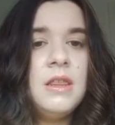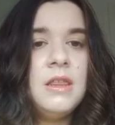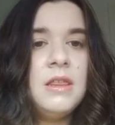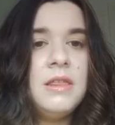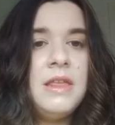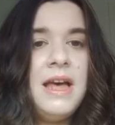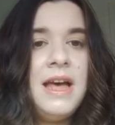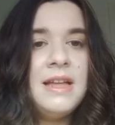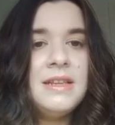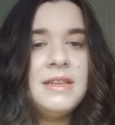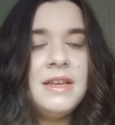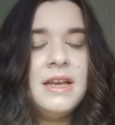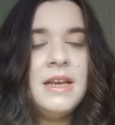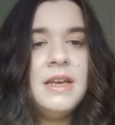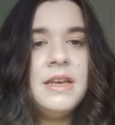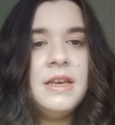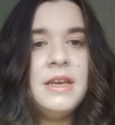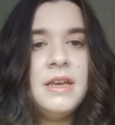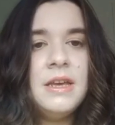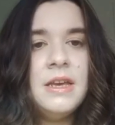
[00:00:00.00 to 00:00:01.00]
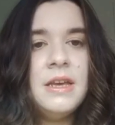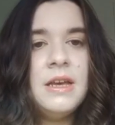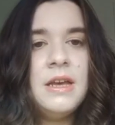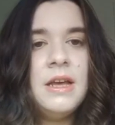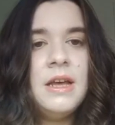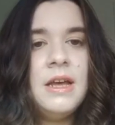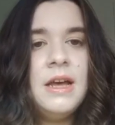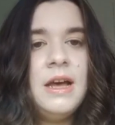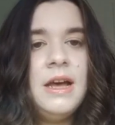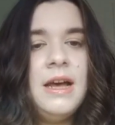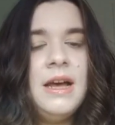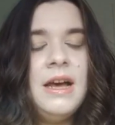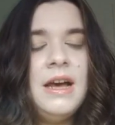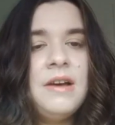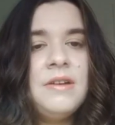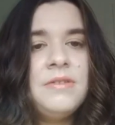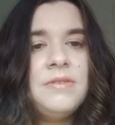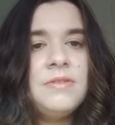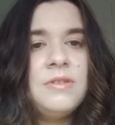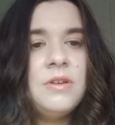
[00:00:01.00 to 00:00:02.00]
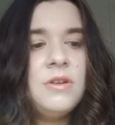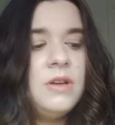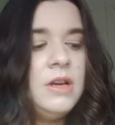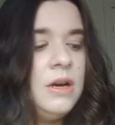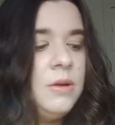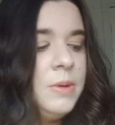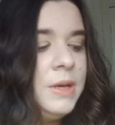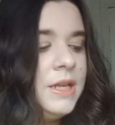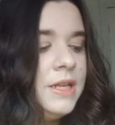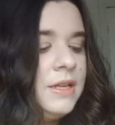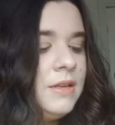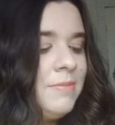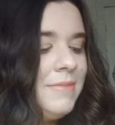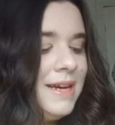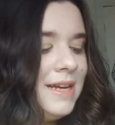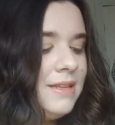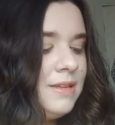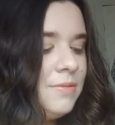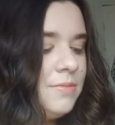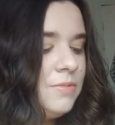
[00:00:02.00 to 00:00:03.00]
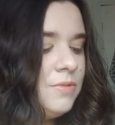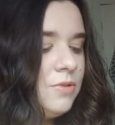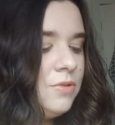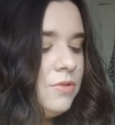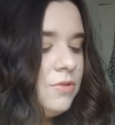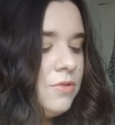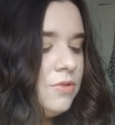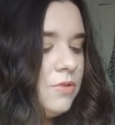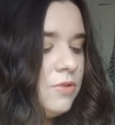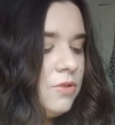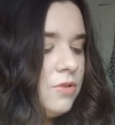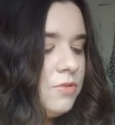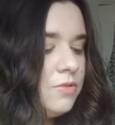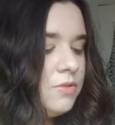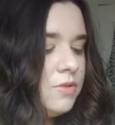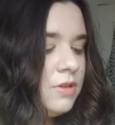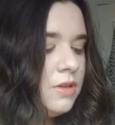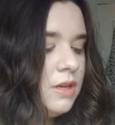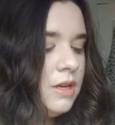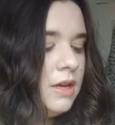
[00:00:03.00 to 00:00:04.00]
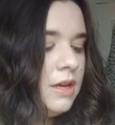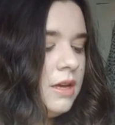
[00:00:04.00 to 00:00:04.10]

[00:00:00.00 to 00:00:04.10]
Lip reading: that night after I went to Madame Tussauds,